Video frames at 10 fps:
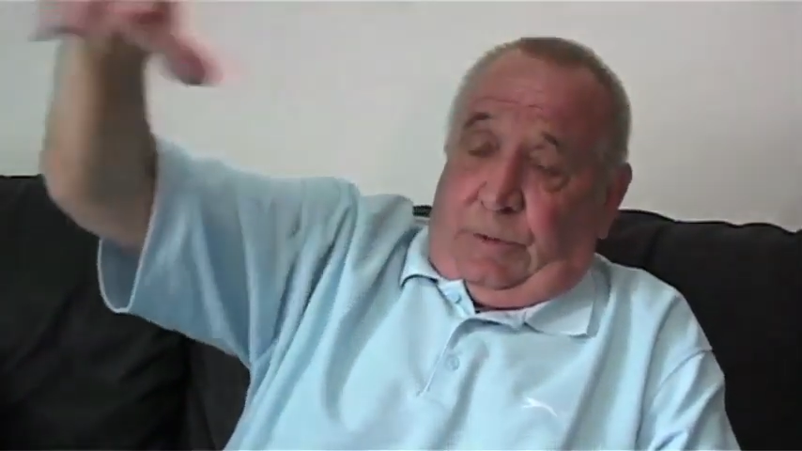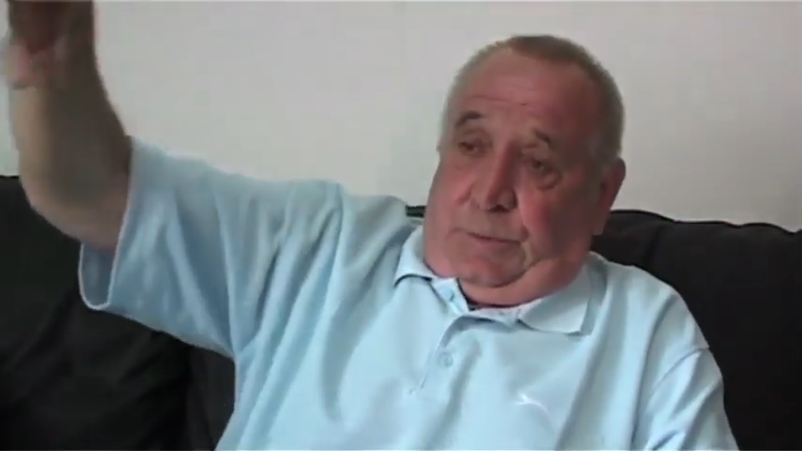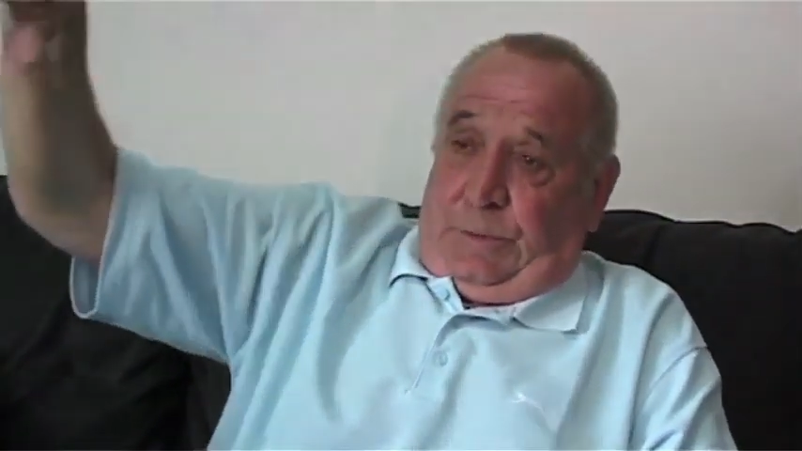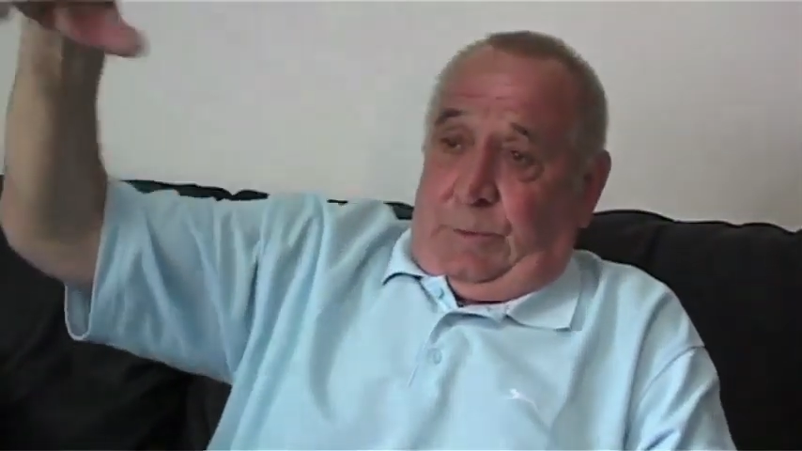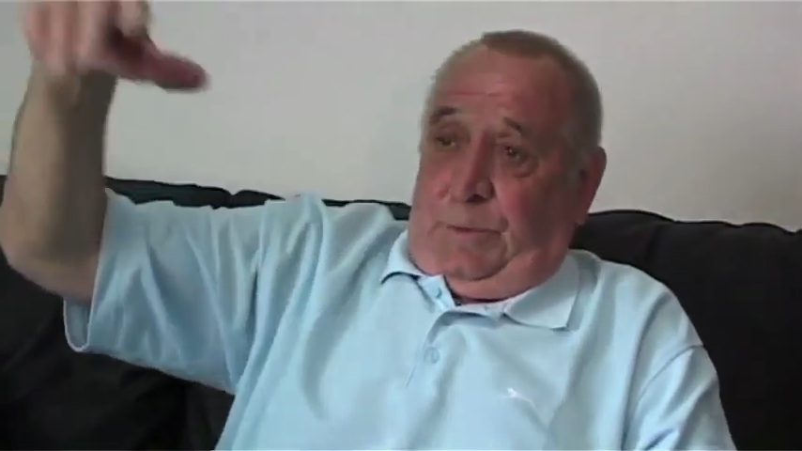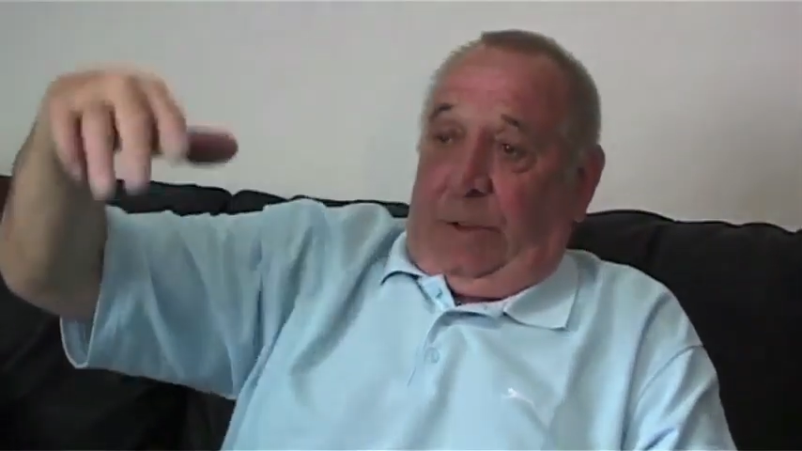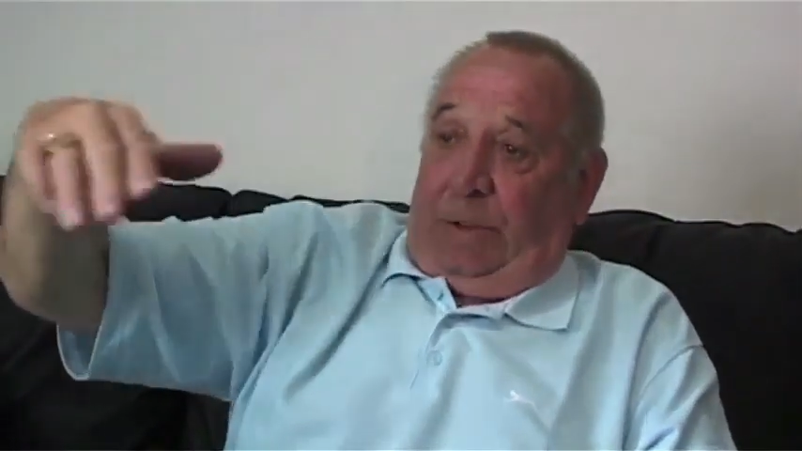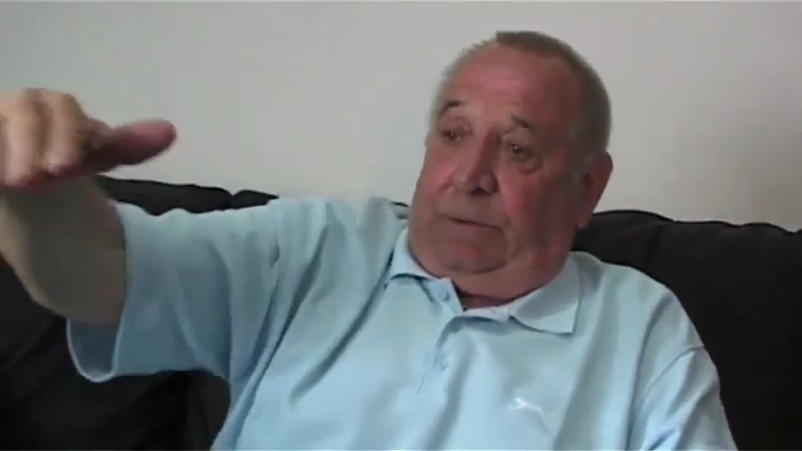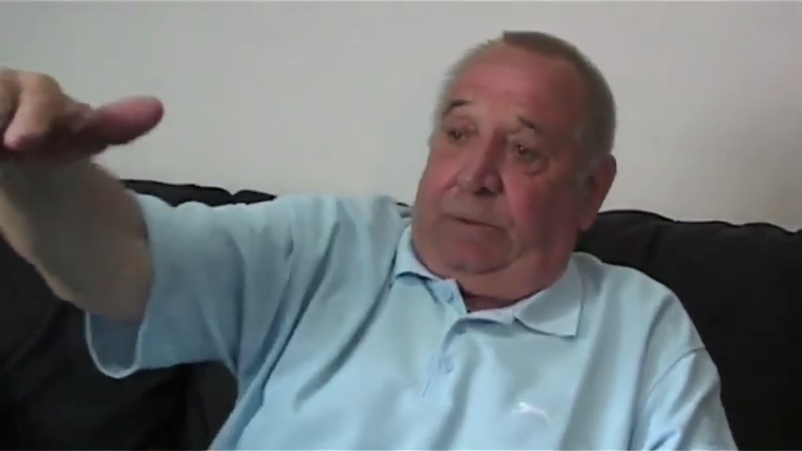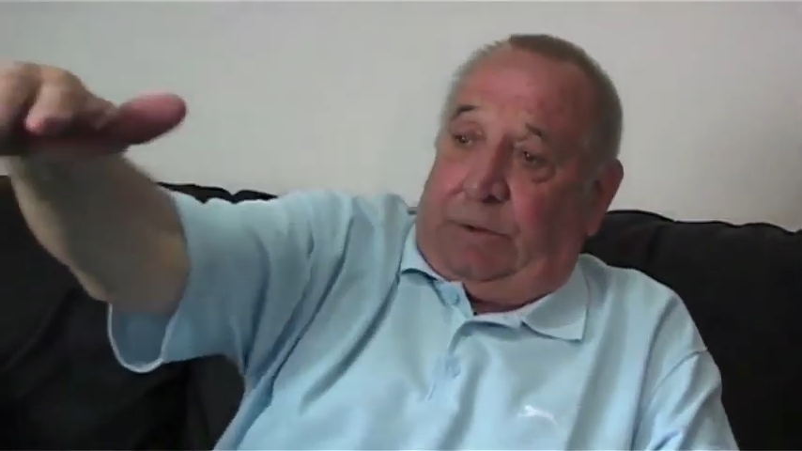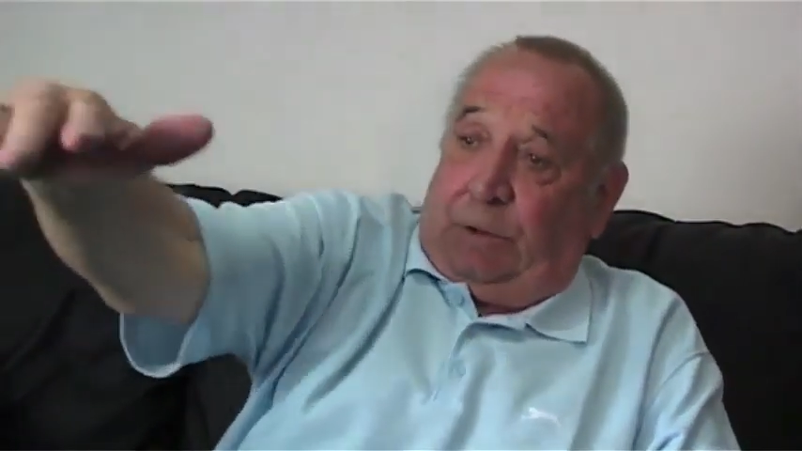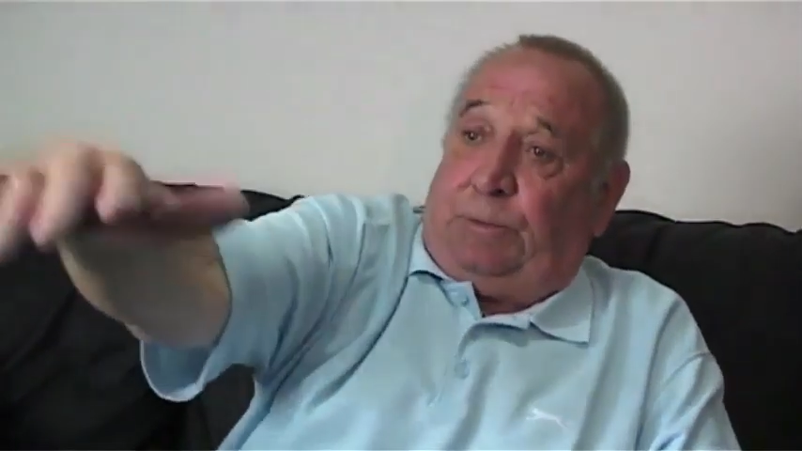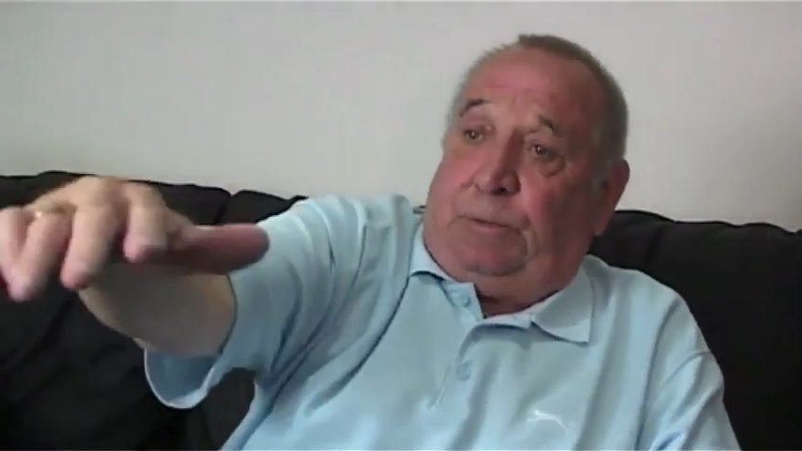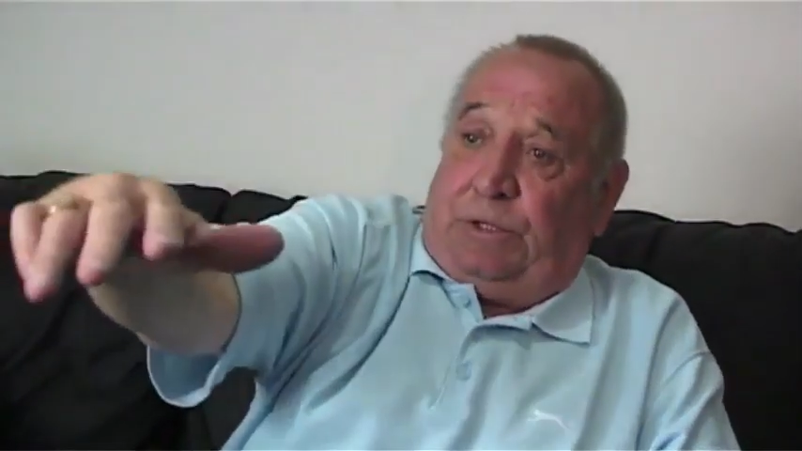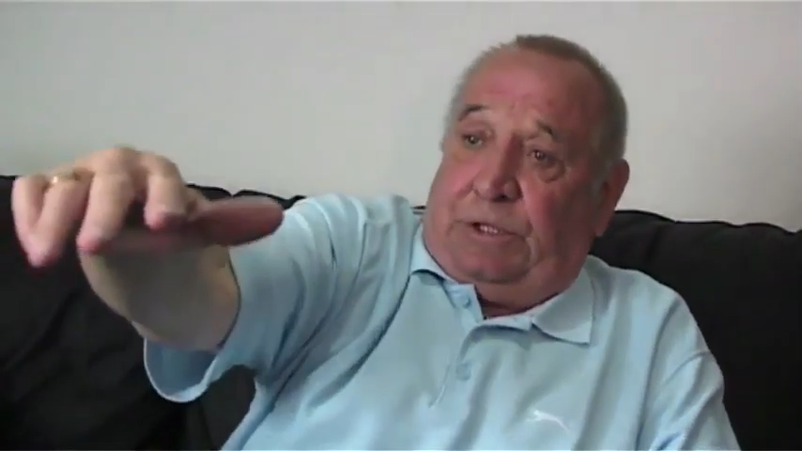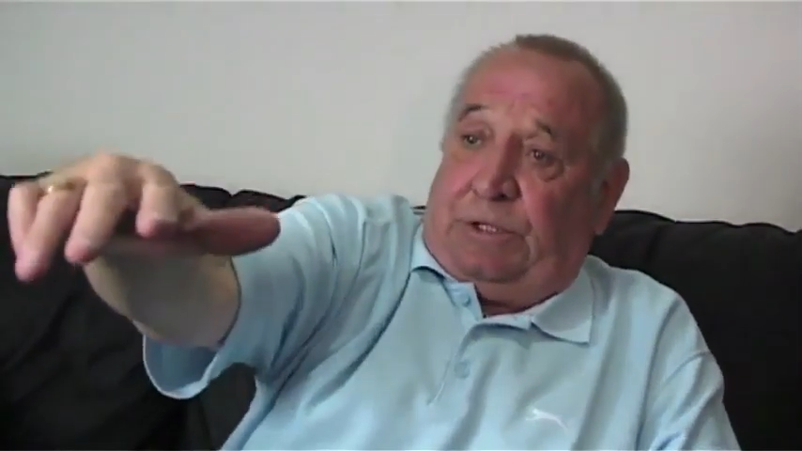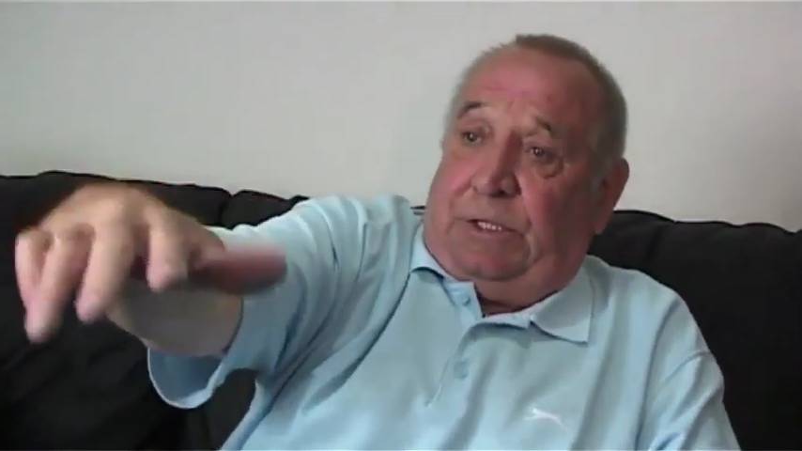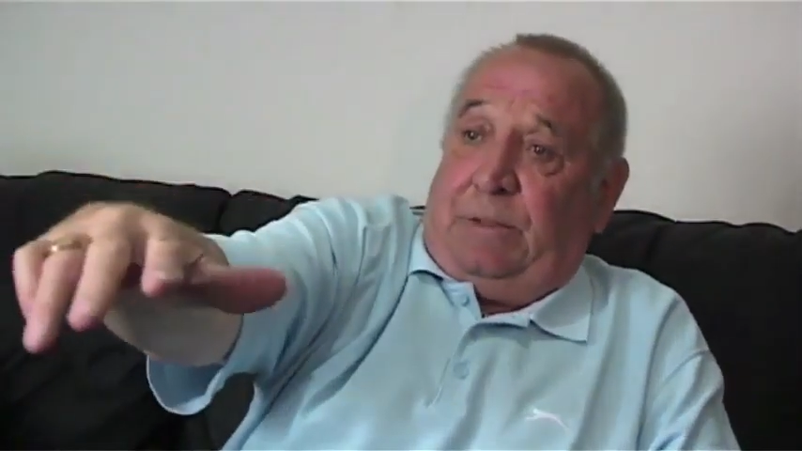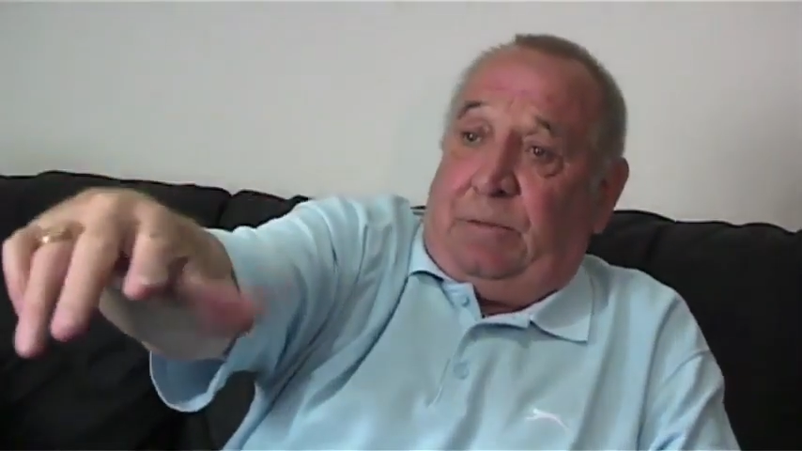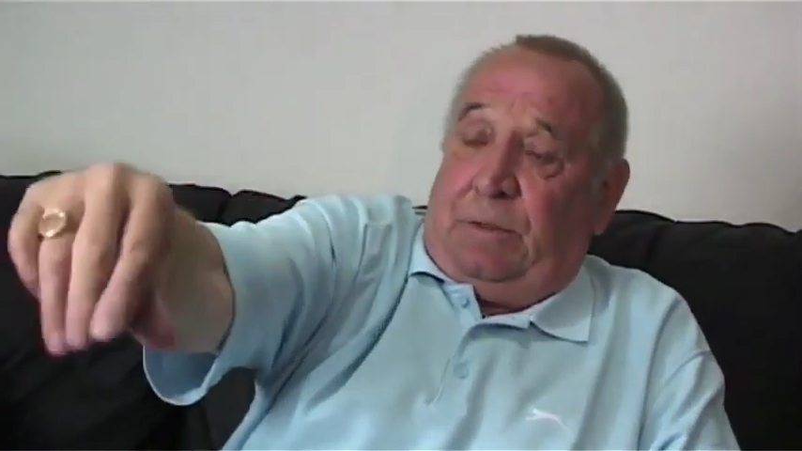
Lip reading: up in maybe a 2'6" seam,